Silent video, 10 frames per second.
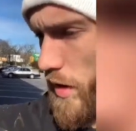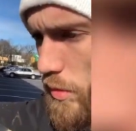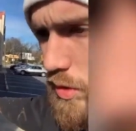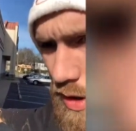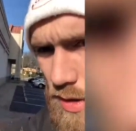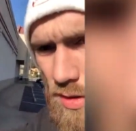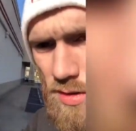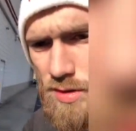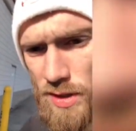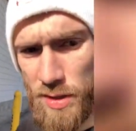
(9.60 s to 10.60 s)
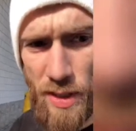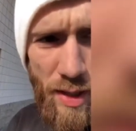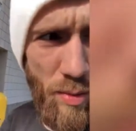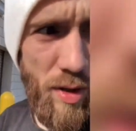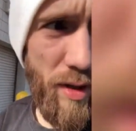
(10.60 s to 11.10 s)
they want this
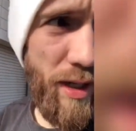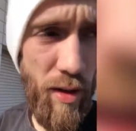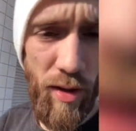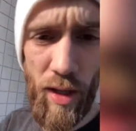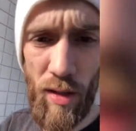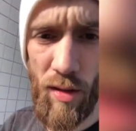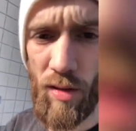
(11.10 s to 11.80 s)
sidewalk area,